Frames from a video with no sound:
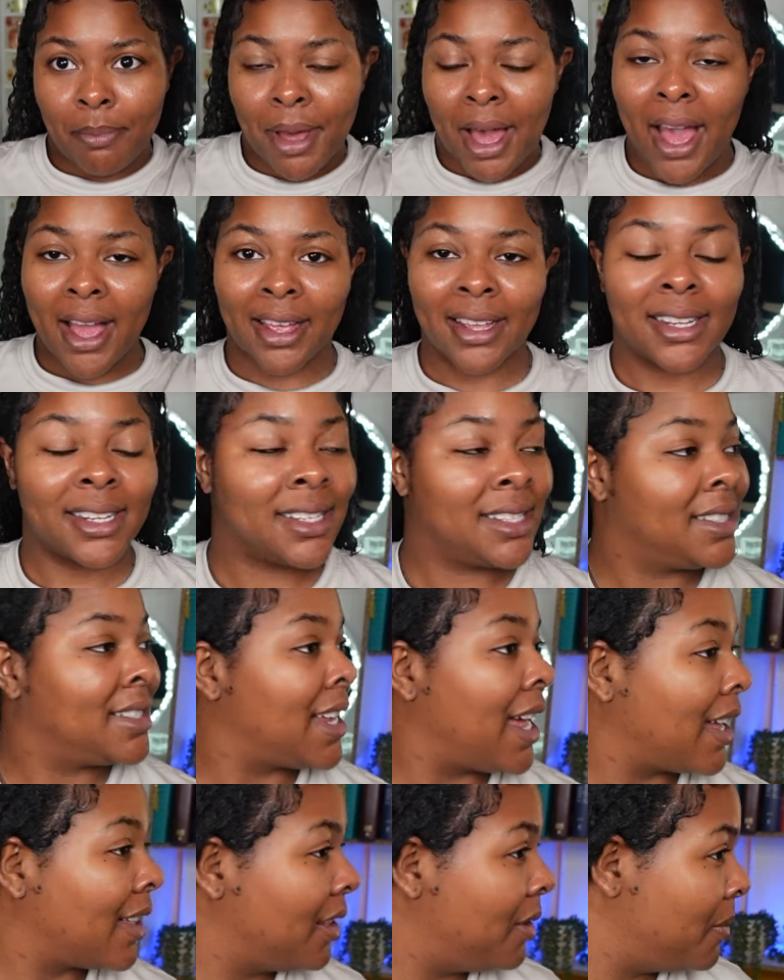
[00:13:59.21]
back,
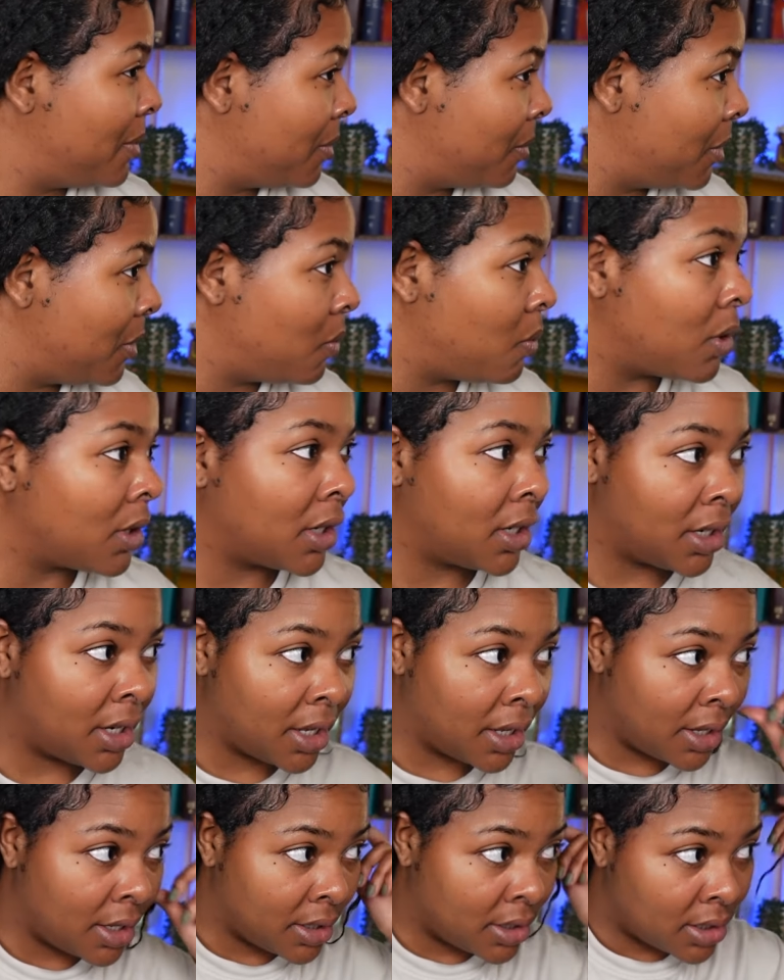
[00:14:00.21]
exactly what we wanted
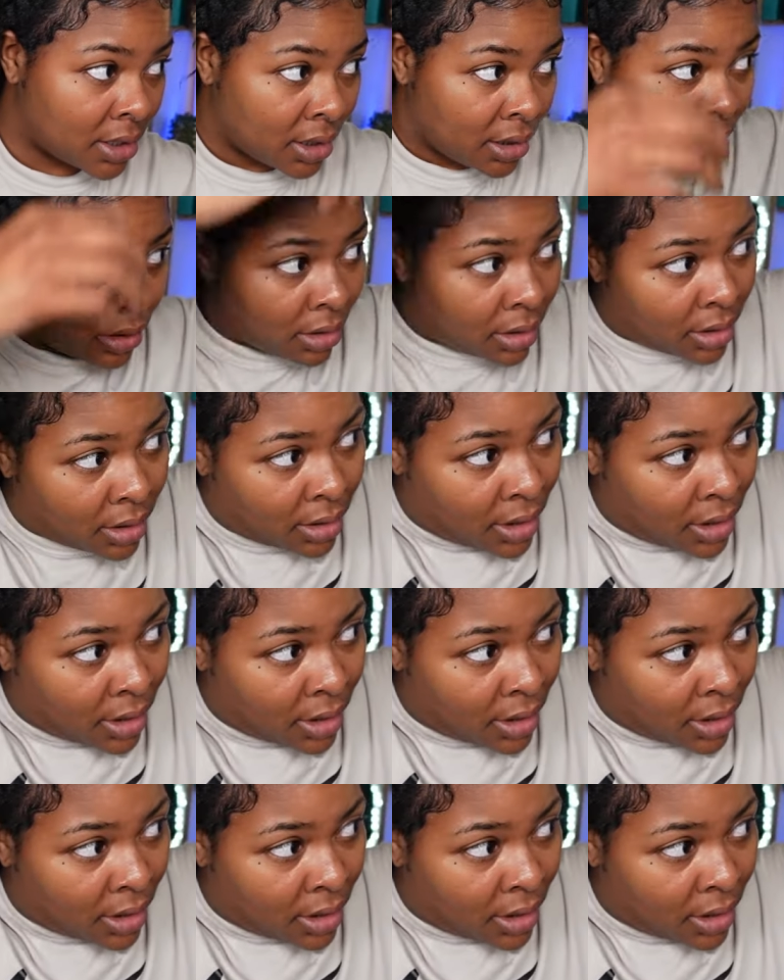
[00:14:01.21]
it to look